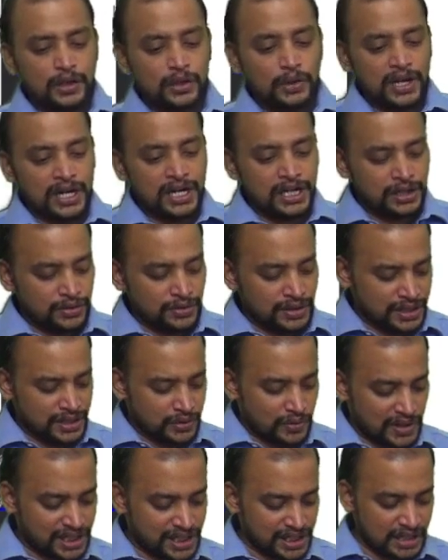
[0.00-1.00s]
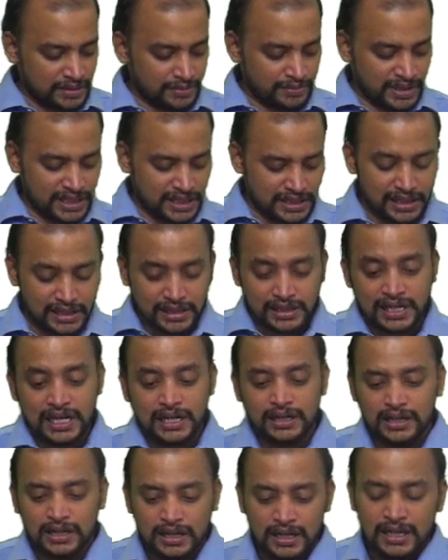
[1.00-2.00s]
look into this question number
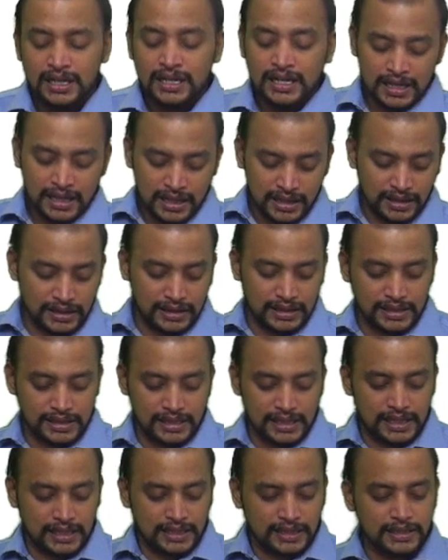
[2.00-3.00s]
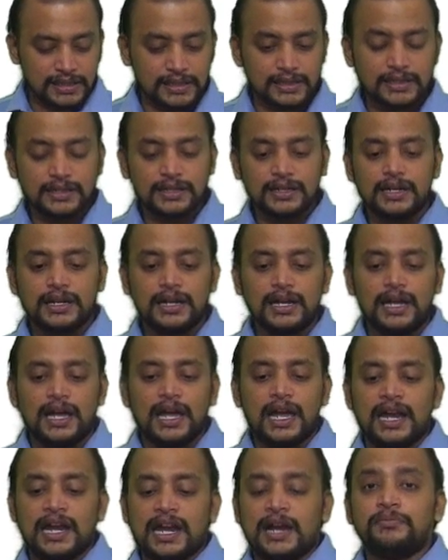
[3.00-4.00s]
16. This is
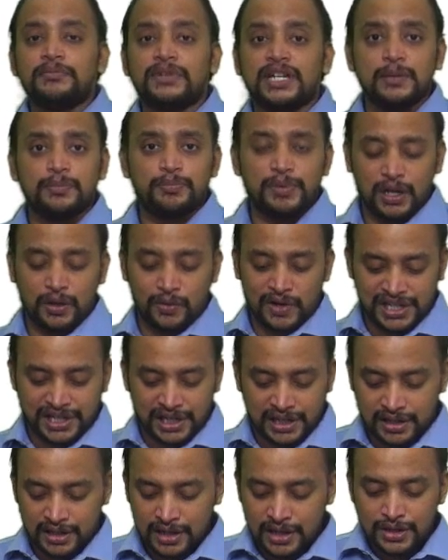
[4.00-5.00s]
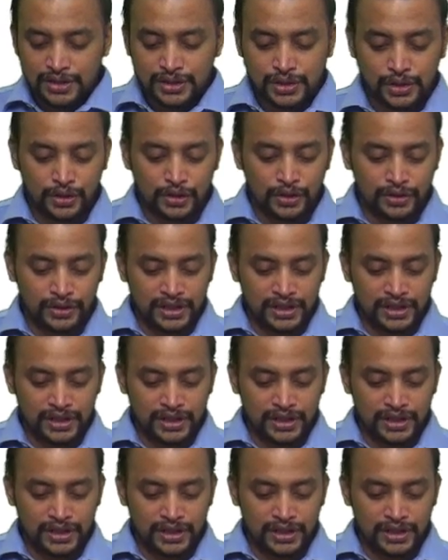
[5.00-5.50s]
an MTP question. So